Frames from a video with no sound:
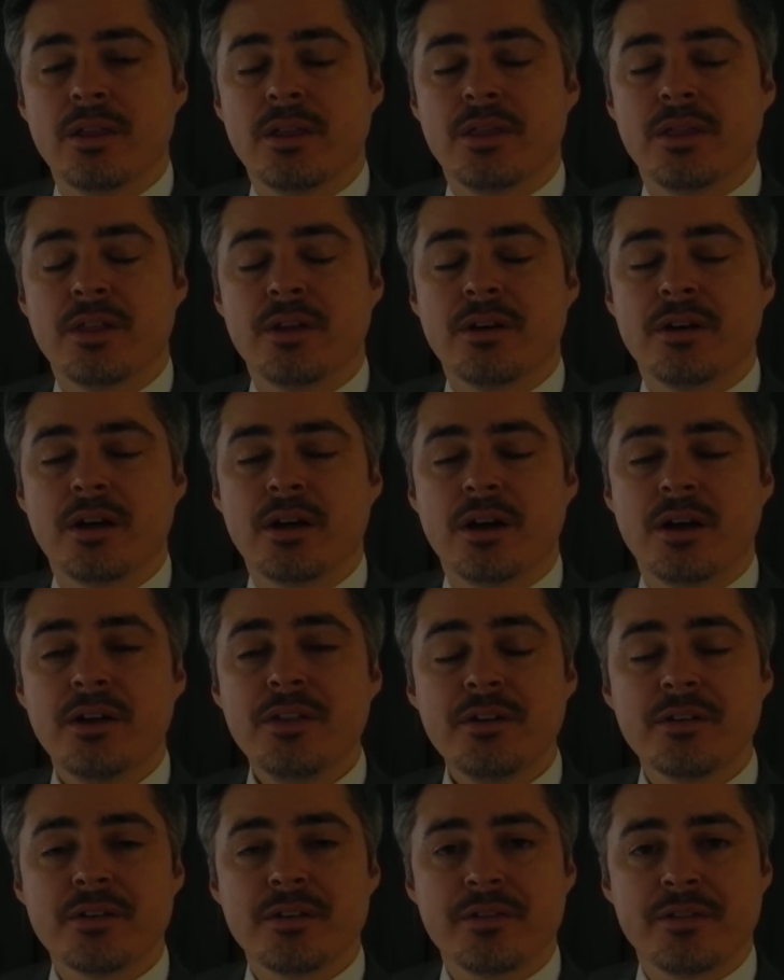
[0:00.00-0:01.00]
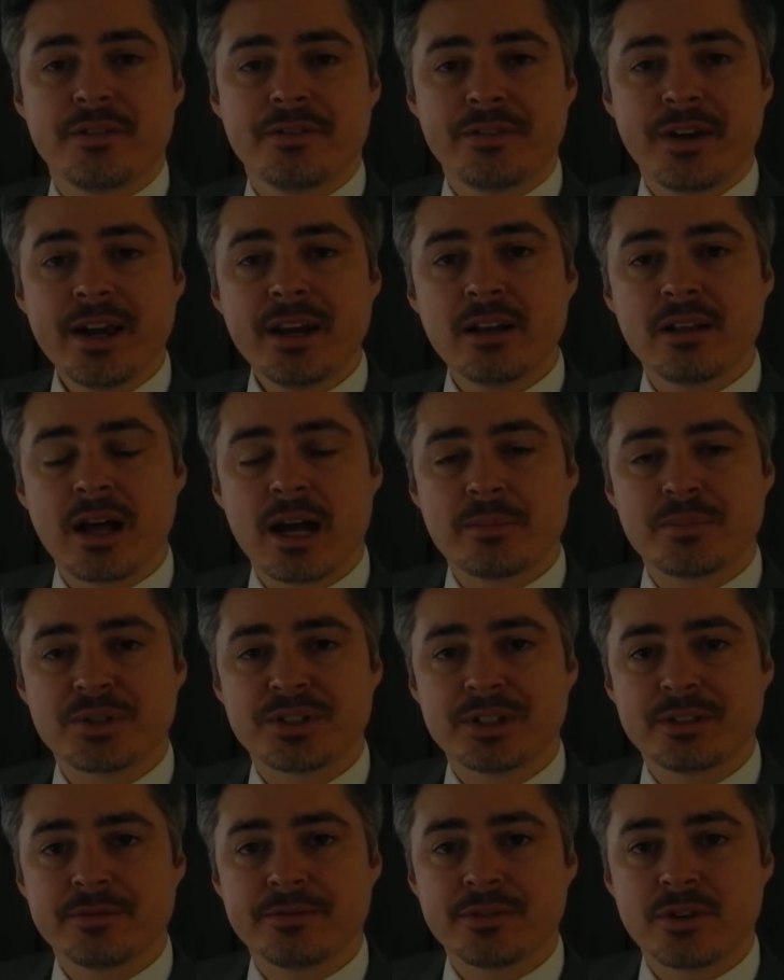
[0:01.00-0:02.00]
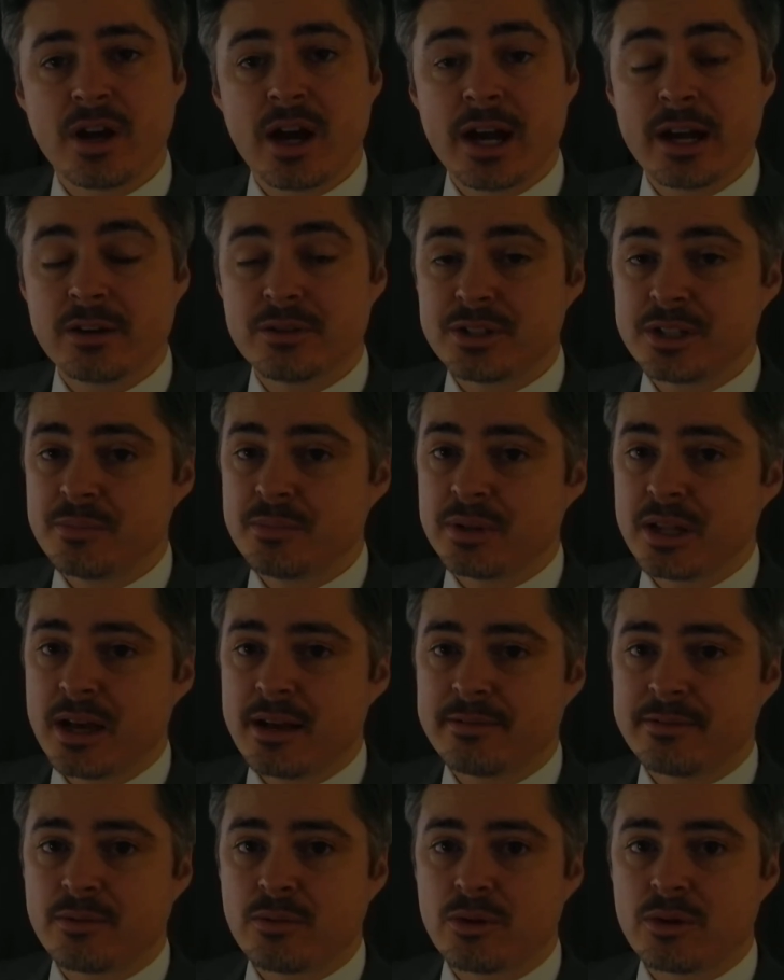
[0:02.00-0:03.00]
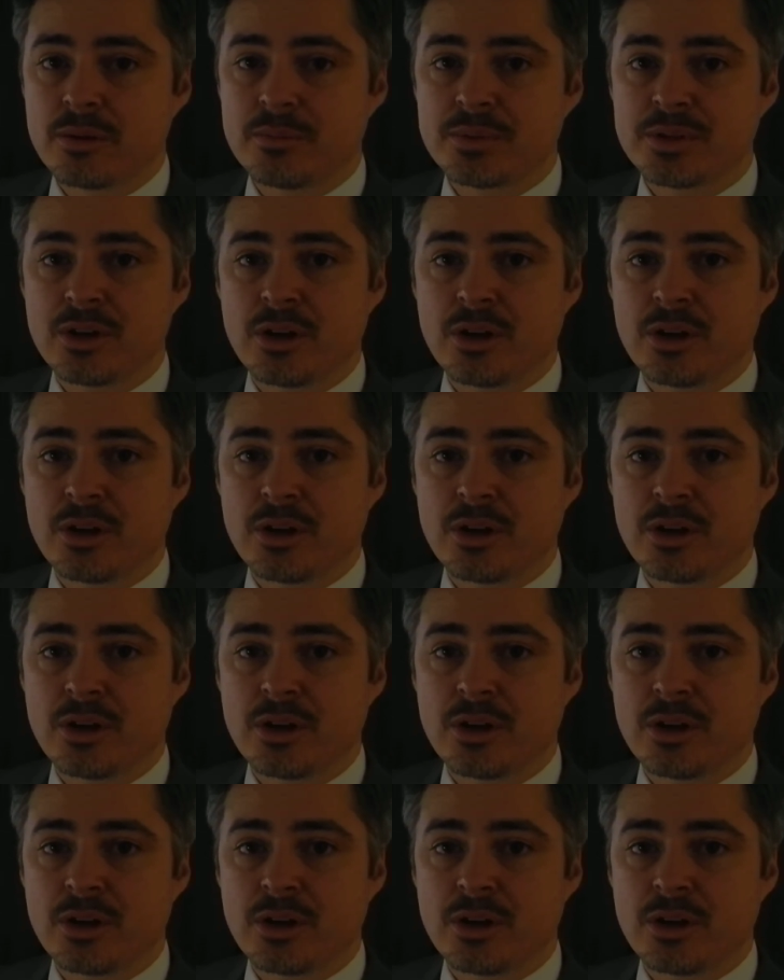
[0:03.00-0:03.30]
The final option for IoT platforms